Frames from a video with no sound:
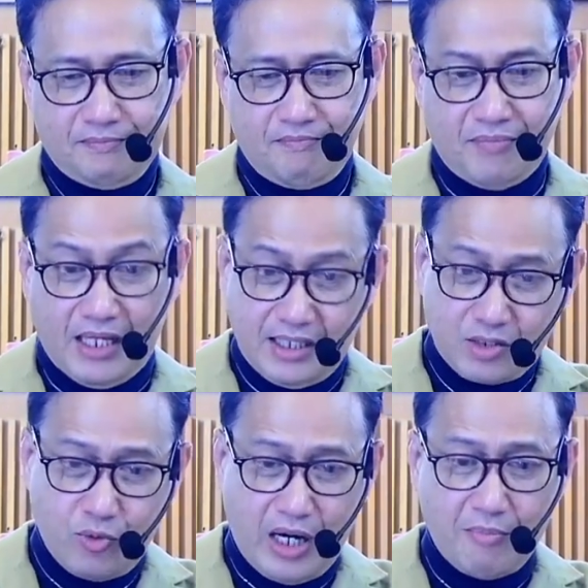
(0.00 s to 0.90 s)
That
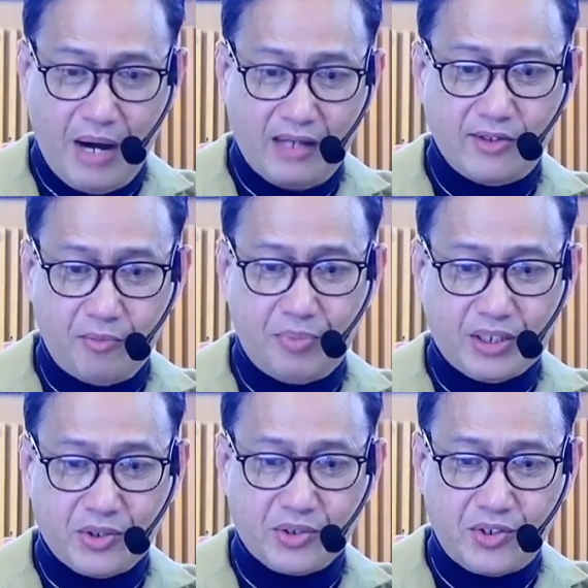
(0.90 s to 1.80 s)
is why Matthew
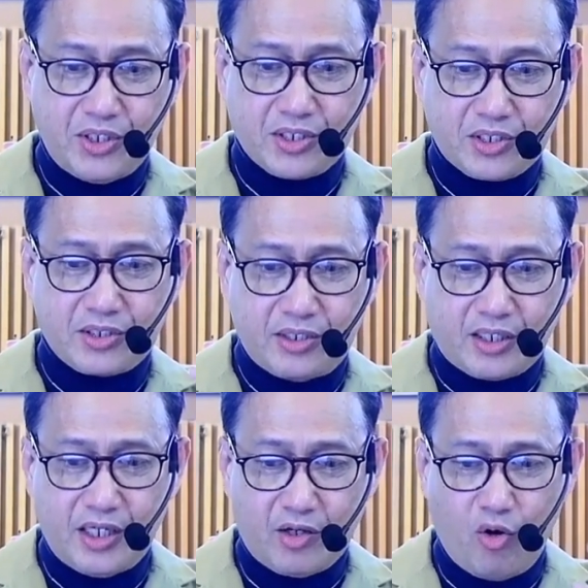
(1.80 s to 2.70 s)
pictures Jesus as the
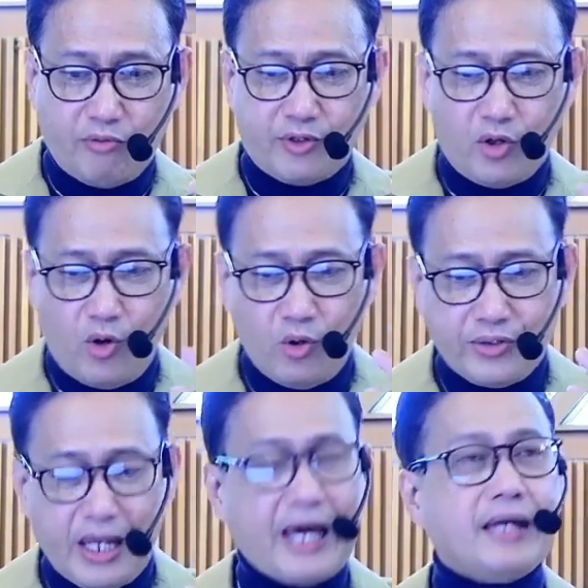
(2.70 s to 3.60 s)
king over all
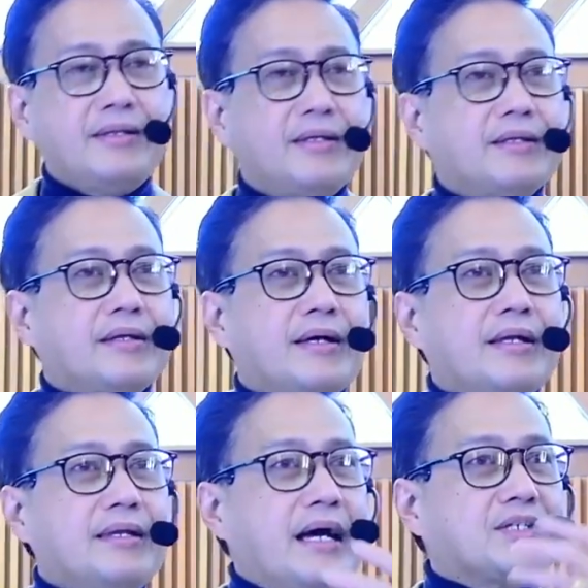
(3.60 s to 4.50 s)
the land,
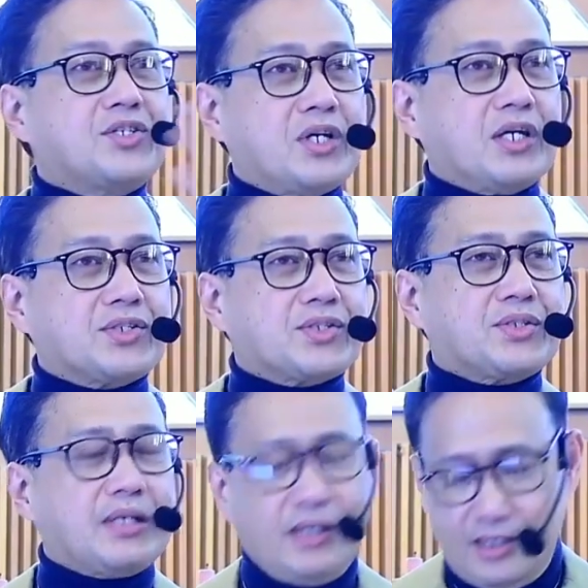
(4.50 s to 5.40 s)
not just
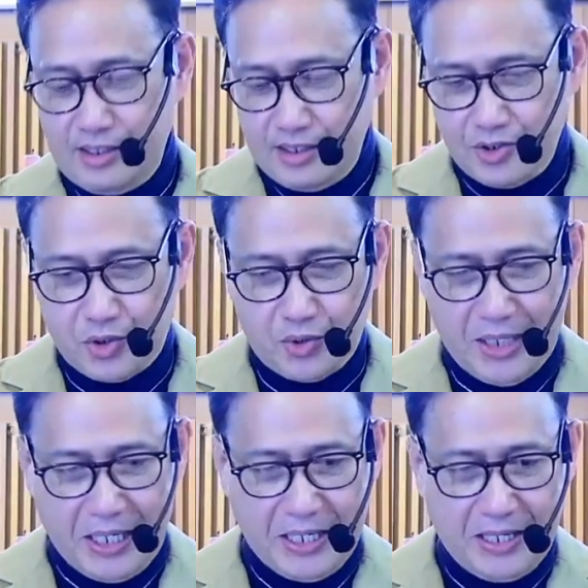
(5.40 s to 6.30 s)

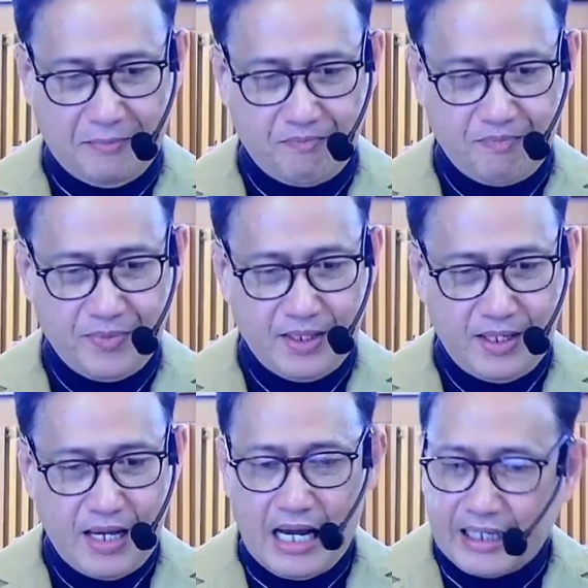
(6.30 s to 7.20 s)
Judea.
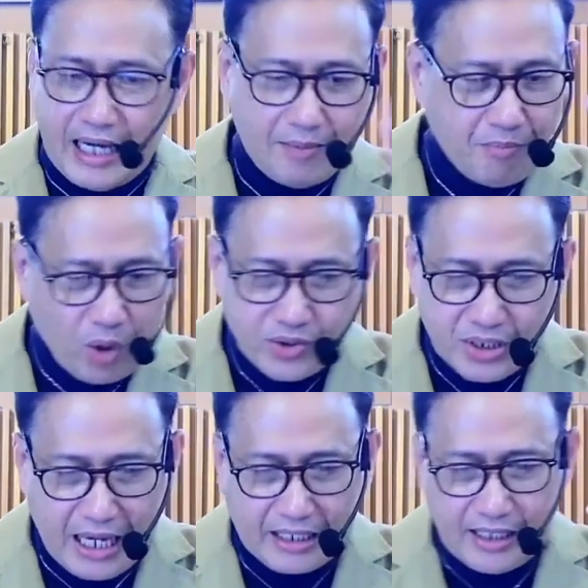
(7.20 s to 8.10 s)
Again, most
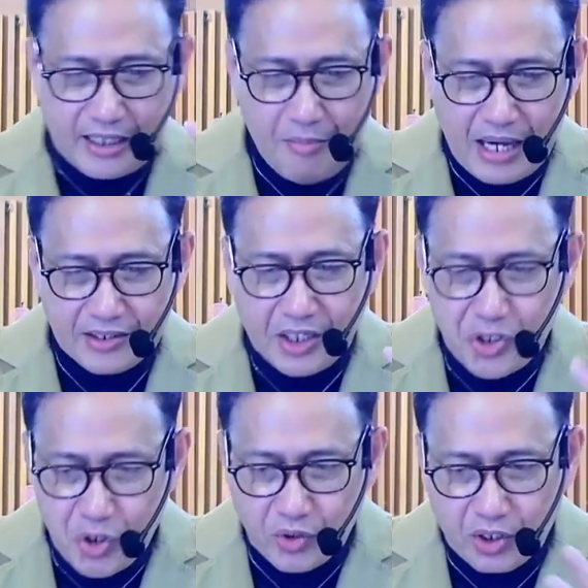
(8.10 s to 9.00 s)
likely the Magi
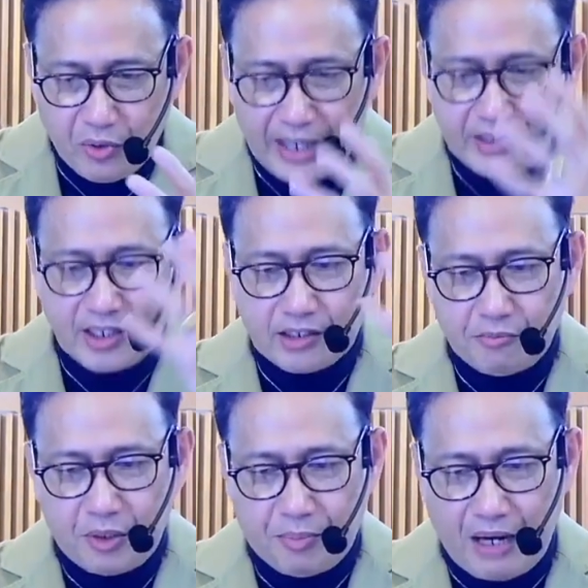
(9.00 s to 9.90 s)
knew the writings of
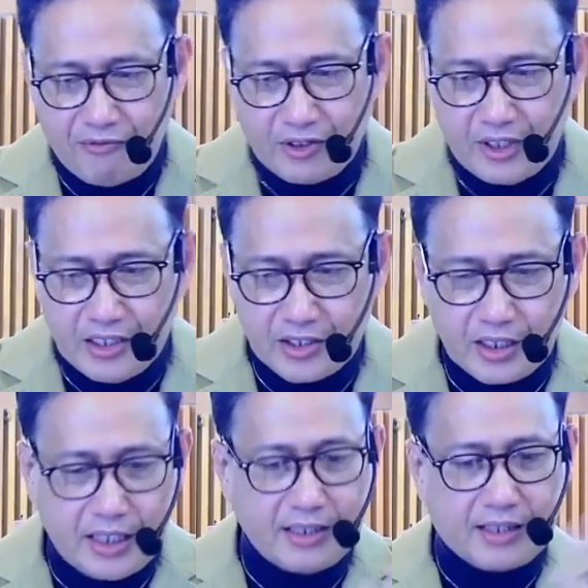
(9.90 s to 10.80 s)
the prophet Daniel
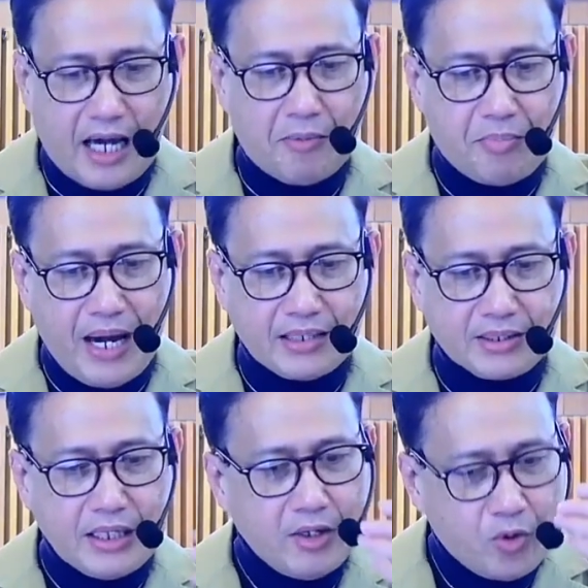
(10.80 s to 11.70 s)
in time past,
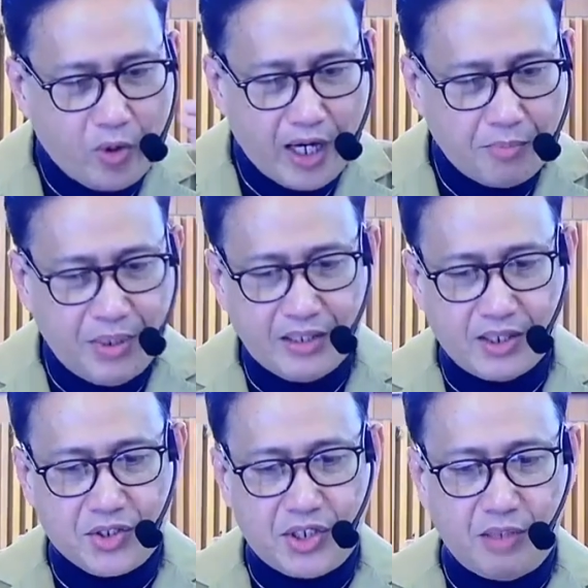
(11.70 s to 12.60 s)
who had been the
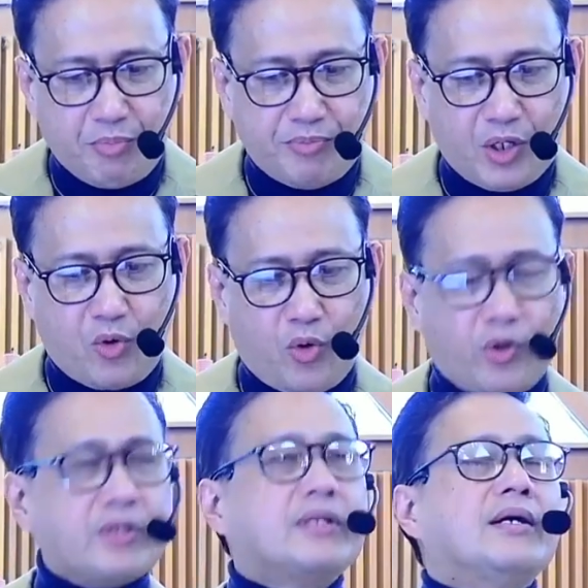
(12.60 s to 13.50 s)
chief of the
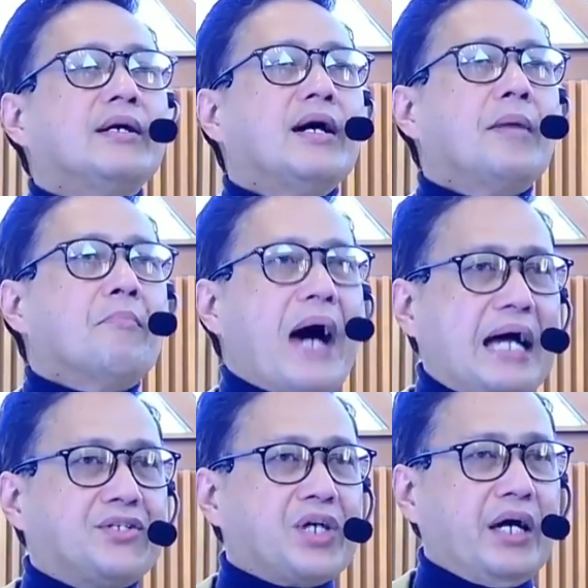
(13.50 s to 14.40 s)
court
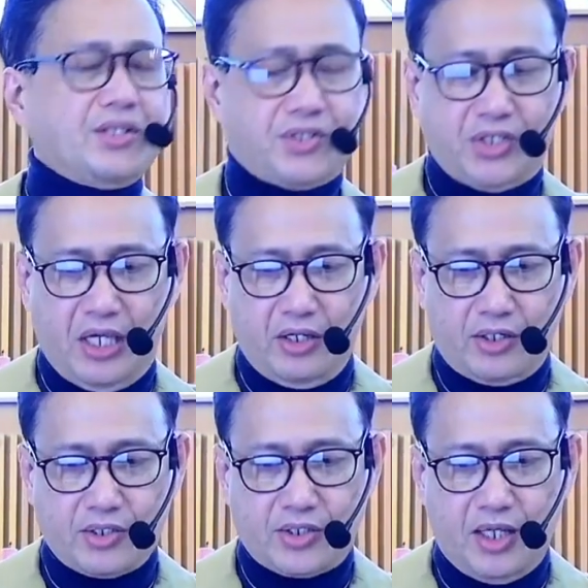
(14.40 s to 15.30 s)
Magi,
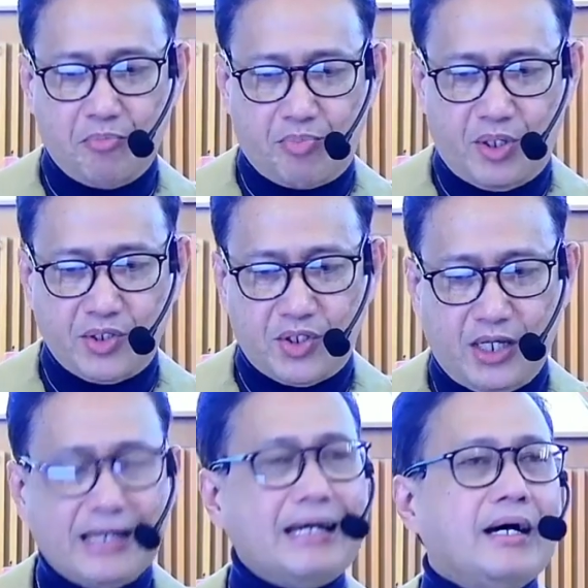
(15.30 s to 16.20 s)
seers in
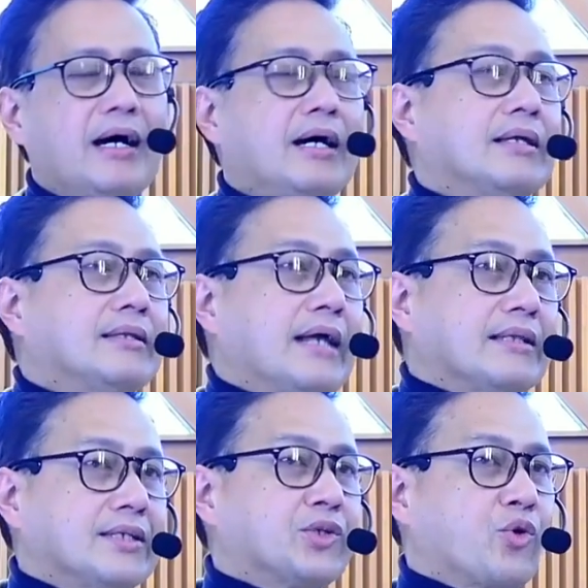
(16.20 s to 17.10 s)
Persia.
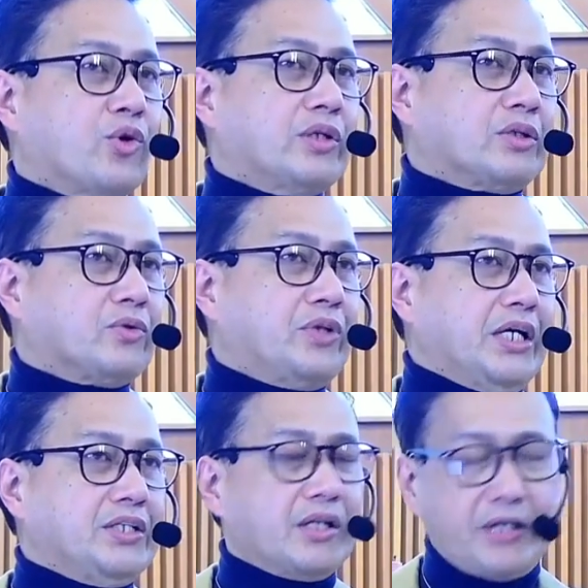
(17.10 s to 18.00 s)
That is according to
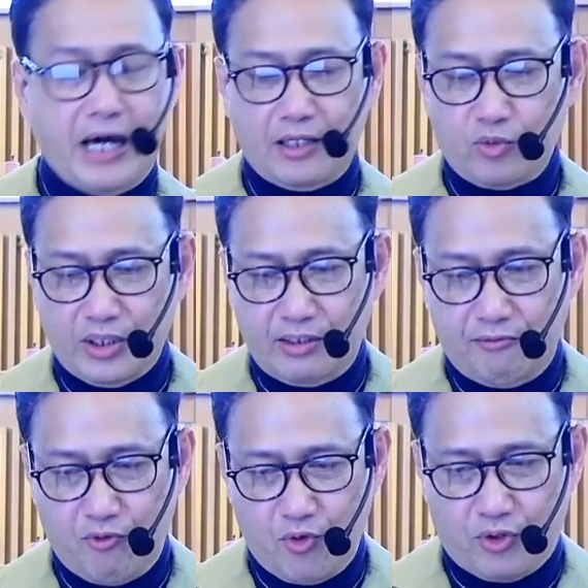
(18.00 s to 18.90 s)
Daniel
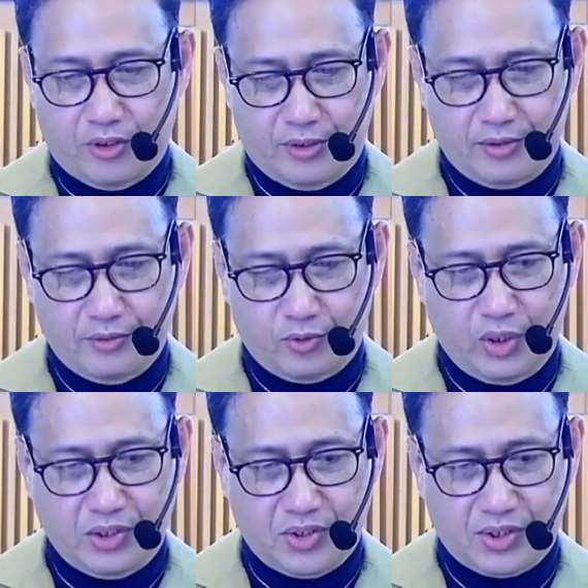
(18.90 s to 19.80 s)
9:24 to
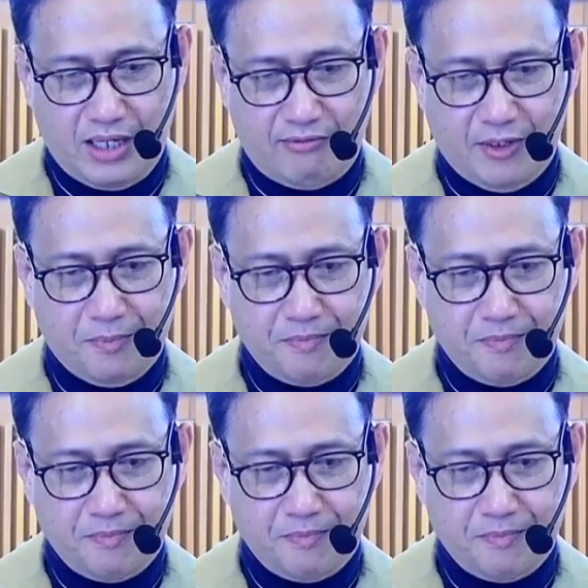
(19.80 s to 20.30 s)
27.